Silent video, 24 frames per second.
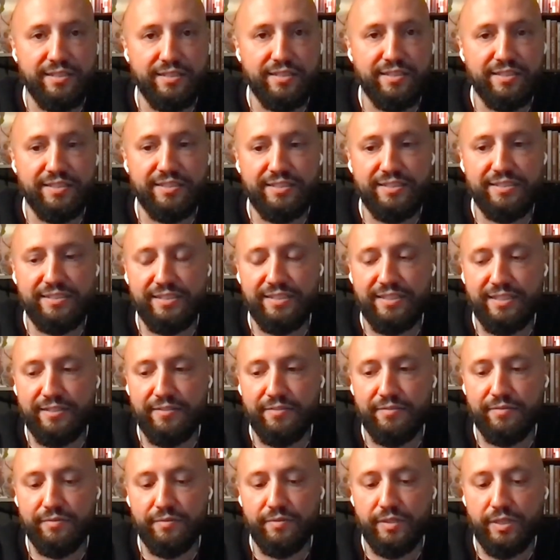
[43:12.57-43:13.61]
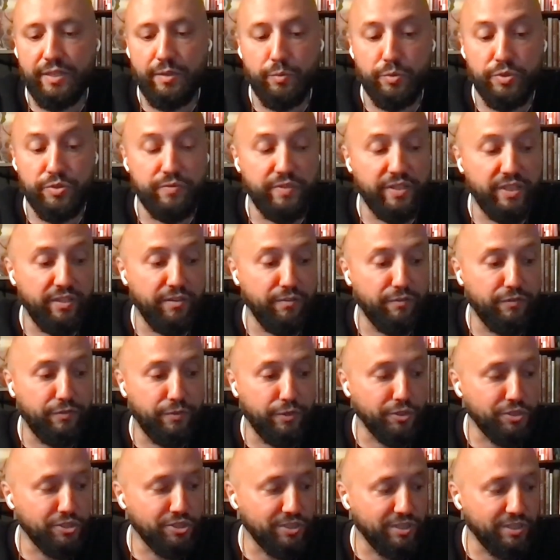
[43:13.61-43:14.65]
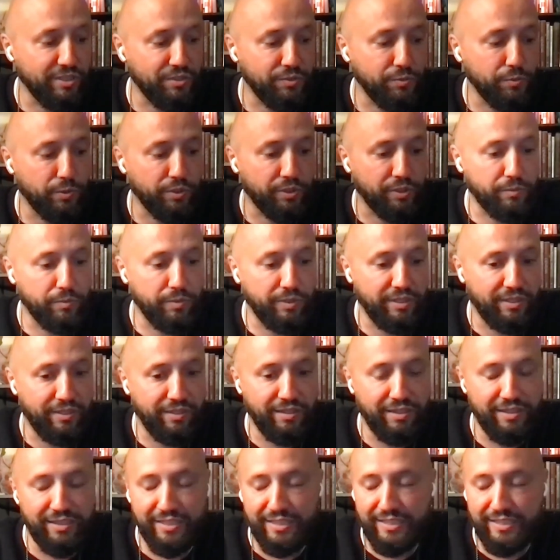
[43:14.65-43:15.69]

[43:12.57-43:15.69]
and I was very fortunate to work with